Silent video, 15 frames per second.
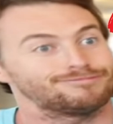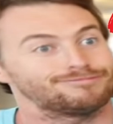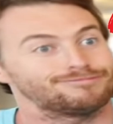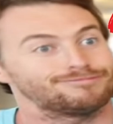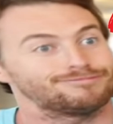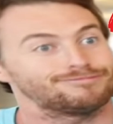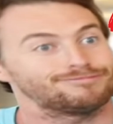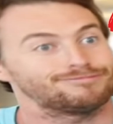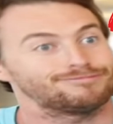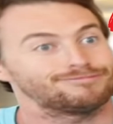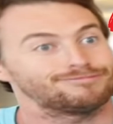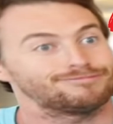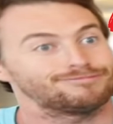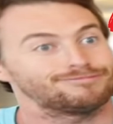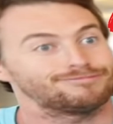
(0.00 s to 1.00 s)

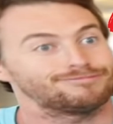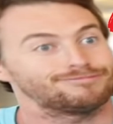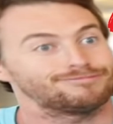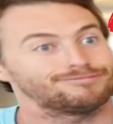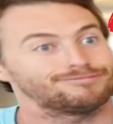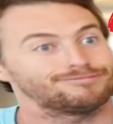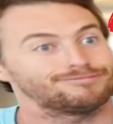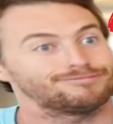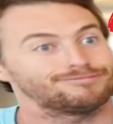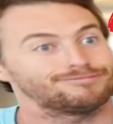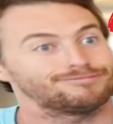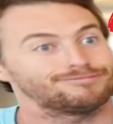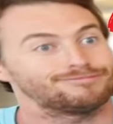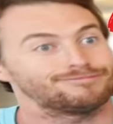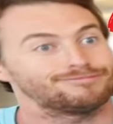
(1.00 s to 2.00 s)

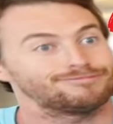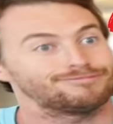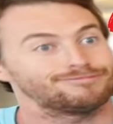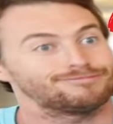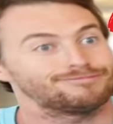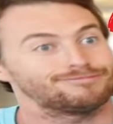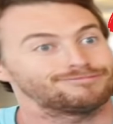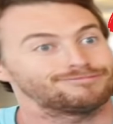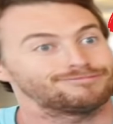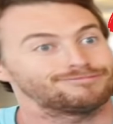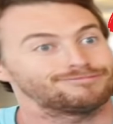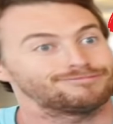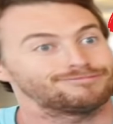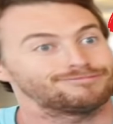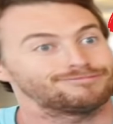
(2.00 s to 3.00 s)

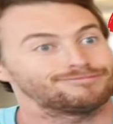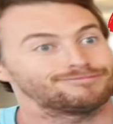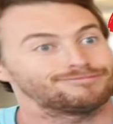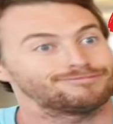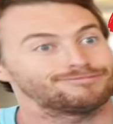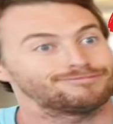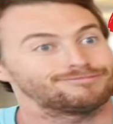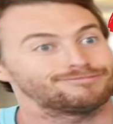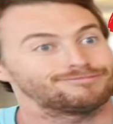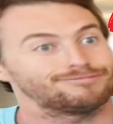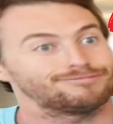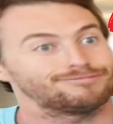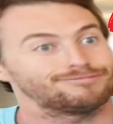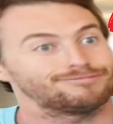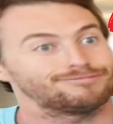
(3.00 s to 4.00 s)

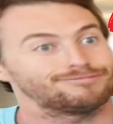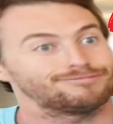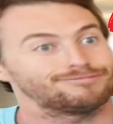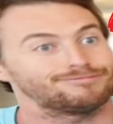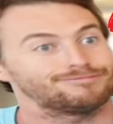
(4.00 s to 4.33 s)
The face doesn't move, so there is nothing to read.